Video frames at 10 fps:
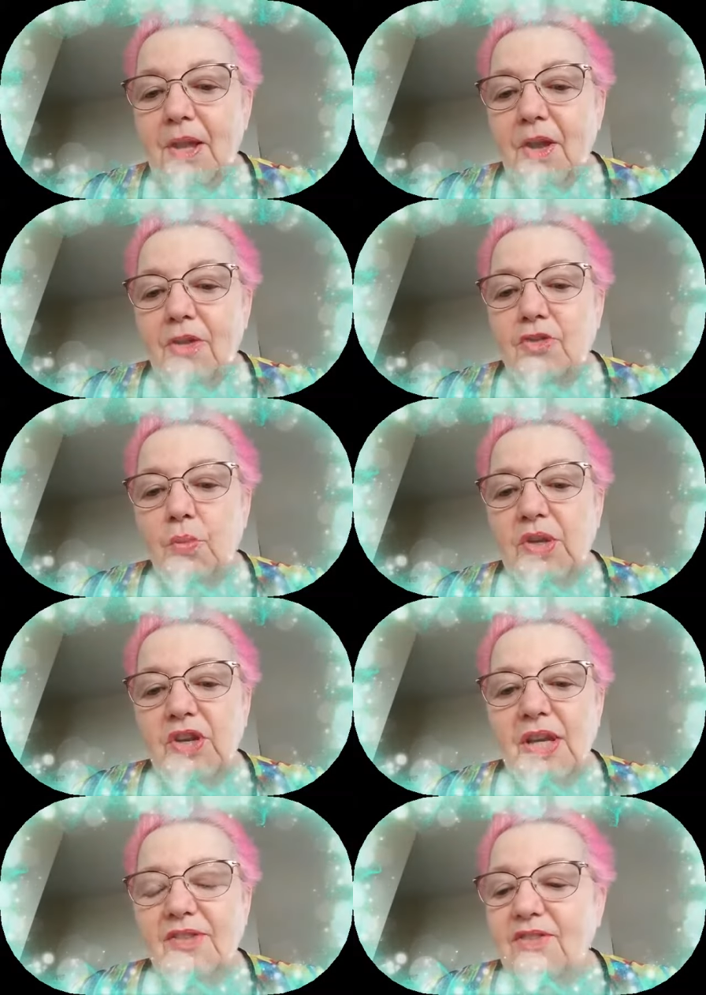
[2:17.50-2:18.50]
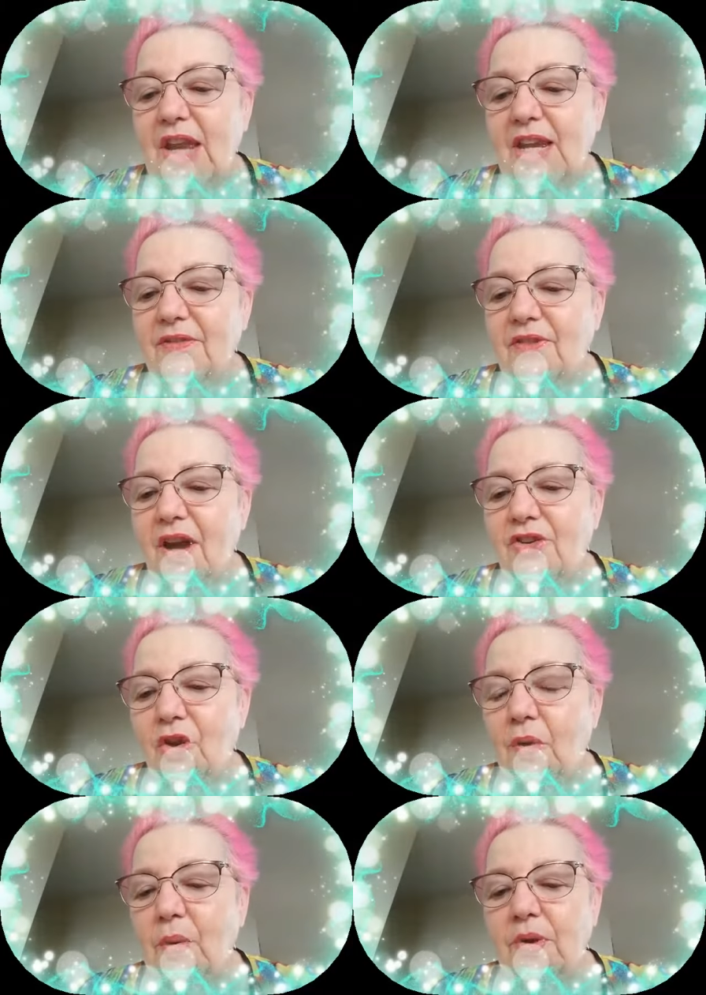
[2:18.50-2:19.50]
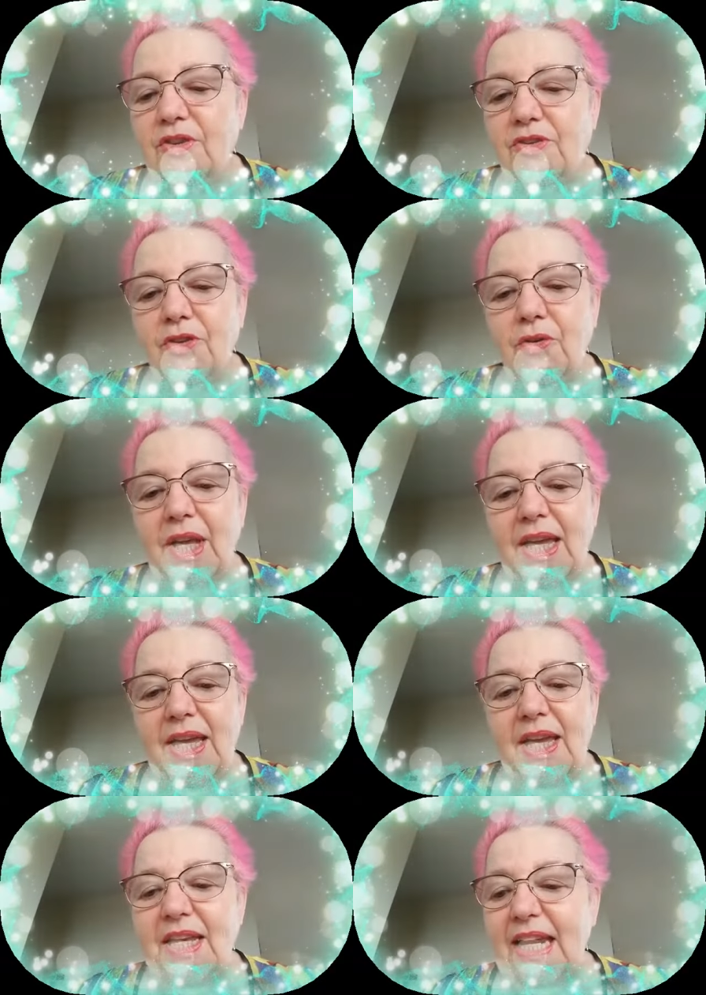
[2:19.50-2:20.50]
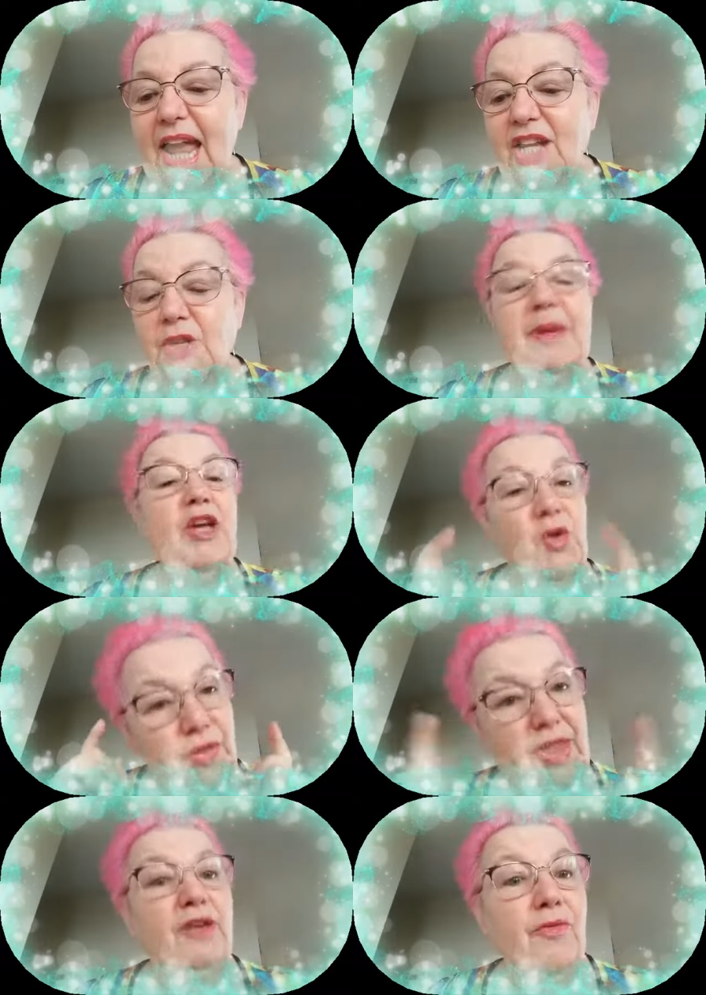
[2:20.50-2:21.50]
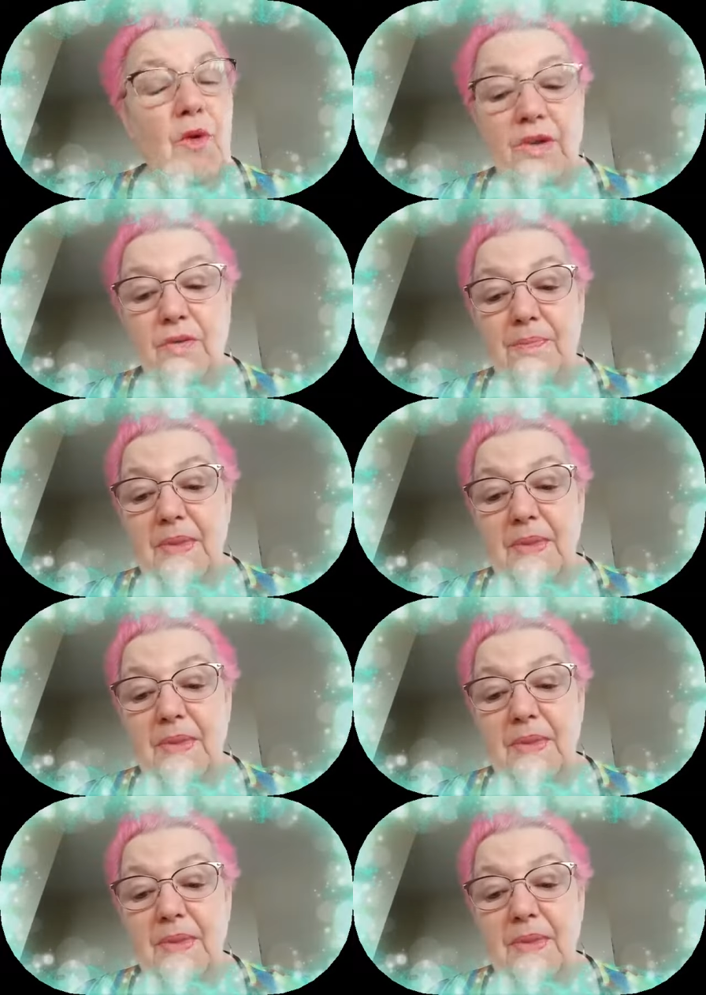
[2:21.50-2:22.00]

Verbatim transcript: So reaching a state of not knowing what to do, it can actually be a good thing for you.